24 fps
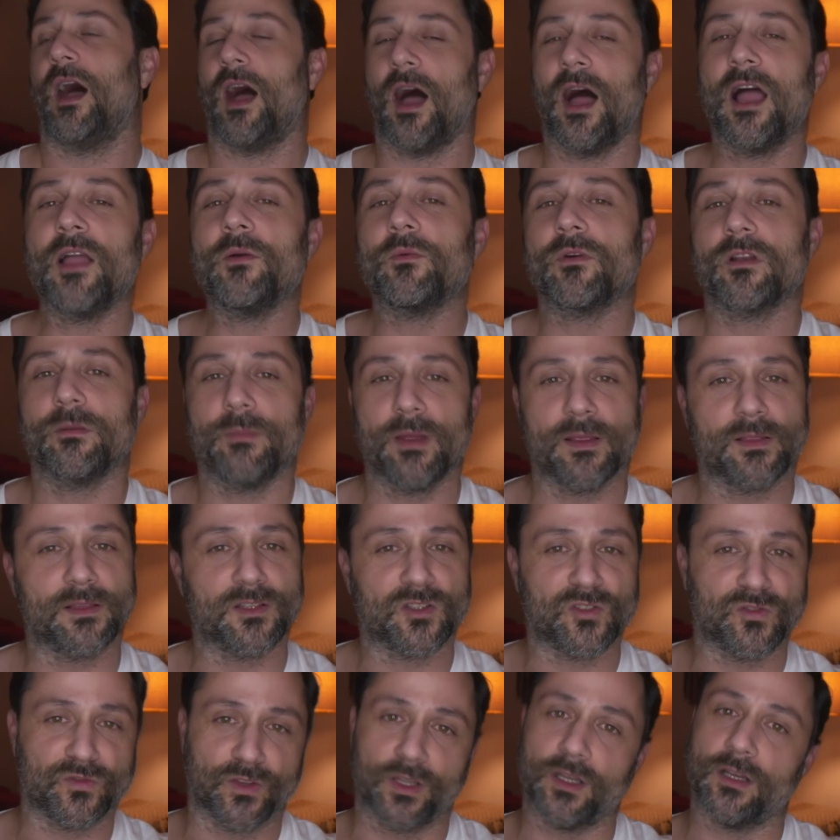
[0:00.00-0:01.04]
I want to make
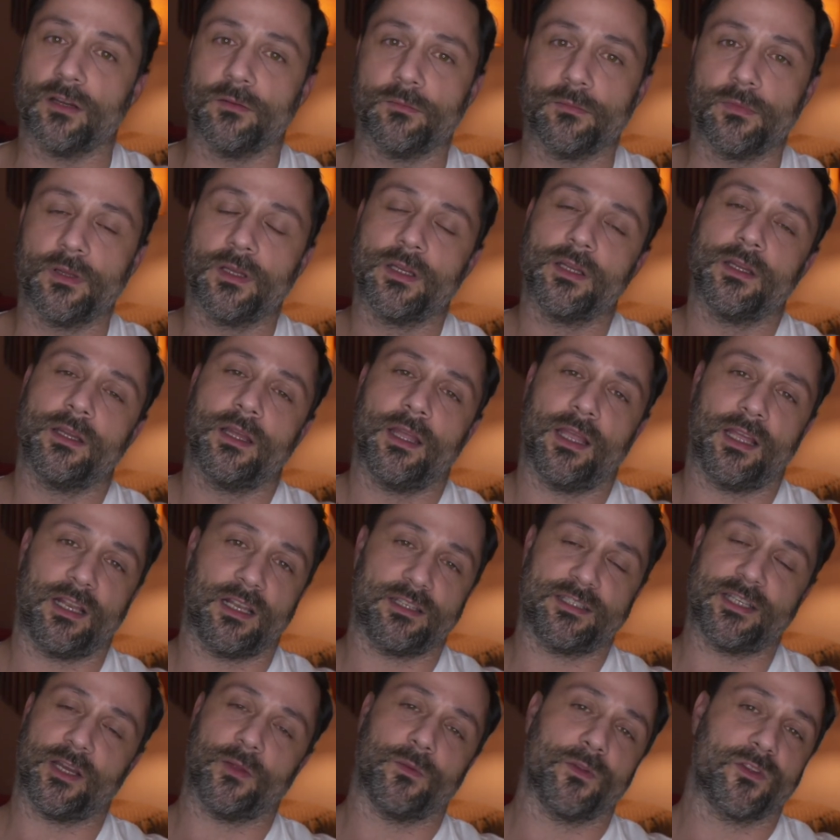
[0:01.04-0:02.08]
this film
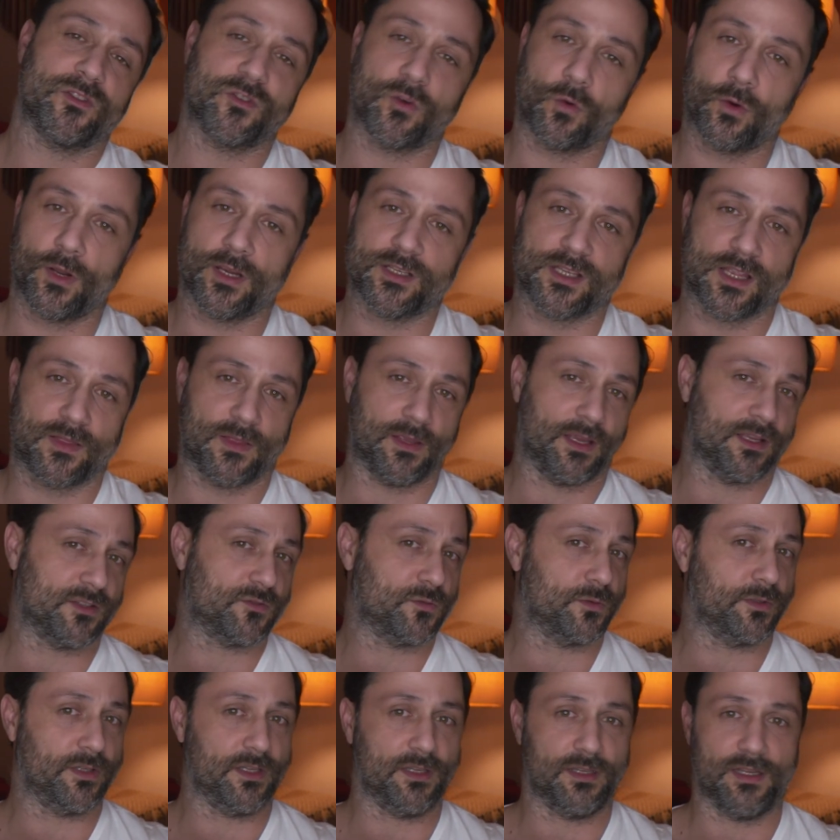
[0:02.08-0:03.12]
and tell the story because I think
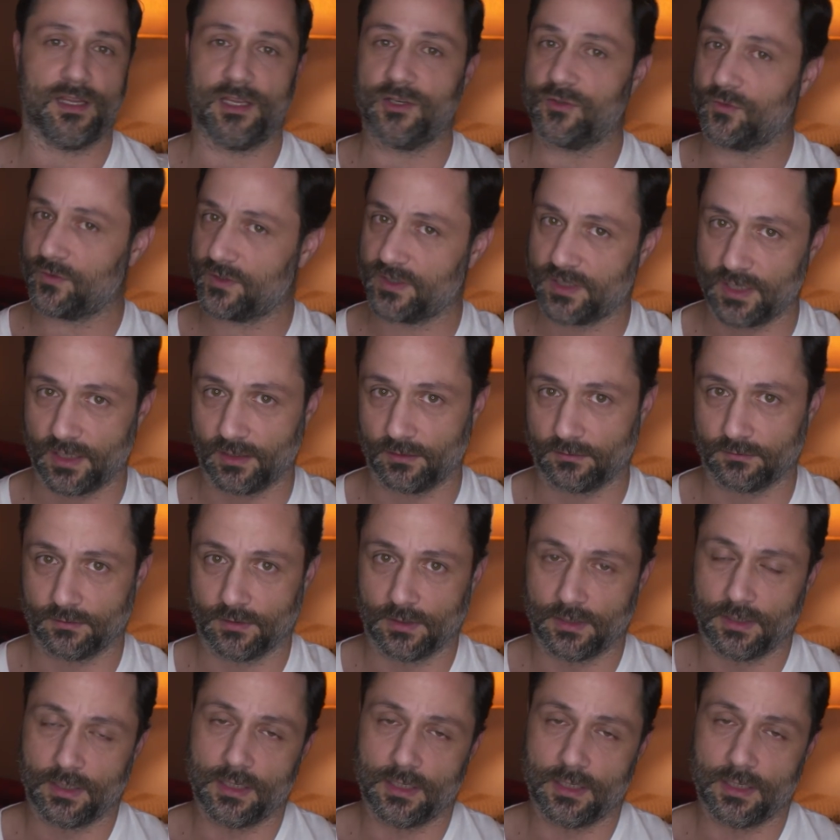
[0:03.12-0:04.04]
it's really interesting.